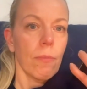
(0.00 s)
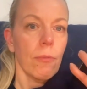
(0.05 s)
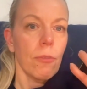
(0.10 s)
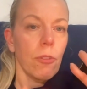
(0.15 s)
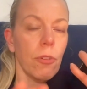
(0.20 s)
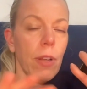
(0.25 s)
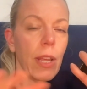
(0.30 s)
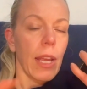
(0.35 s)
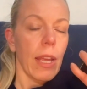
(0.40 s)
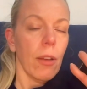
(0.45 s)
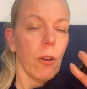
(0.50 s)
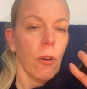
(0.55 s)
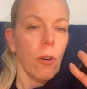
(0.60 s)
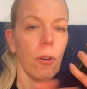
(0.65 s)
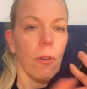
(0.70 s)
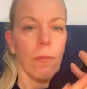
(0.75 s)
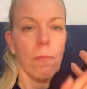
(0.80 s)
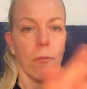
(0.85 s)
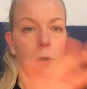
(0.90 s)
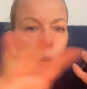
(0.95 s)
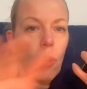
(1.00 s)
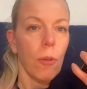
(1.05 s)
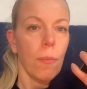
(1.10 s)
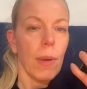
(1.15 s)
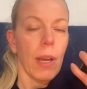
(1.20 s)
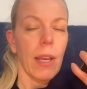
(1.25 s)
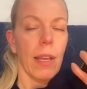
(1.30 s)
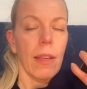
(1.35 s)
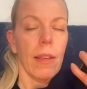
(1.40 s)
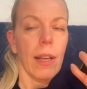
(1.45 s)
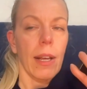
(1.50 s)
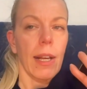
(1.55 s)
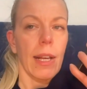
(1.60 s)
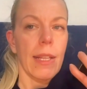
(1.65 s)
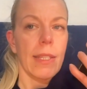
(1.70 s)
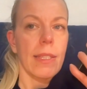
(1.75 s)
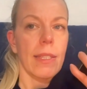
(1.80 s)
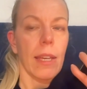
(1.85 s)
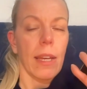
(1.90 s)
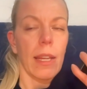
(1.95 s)
create, or on my
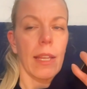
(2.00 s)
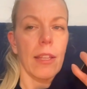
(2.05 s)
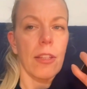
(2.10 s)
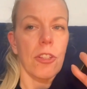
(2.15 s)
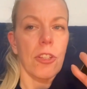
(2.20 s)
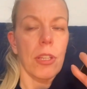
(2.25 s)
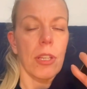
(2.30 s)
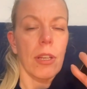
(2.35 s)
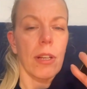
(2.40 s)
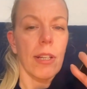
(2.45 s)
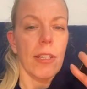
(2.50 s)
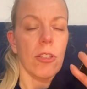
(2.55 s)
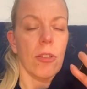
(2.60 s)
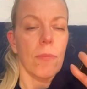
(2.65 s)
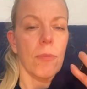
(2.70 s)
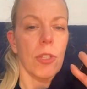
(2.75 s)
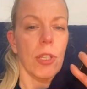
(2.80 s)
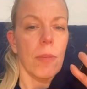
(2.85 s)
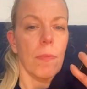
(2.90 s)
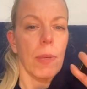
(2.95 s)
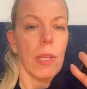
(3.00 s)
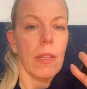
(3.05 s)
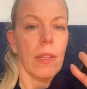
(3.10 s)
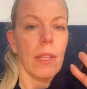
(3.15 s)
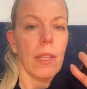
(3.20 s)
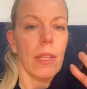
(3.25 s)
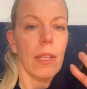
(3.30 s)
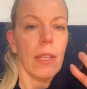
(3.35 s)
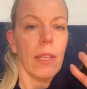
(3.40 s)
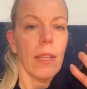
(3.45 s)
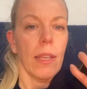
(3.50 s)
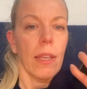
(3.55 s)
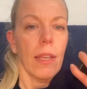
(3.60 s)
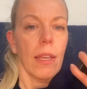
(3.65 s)
Assari custom GPT.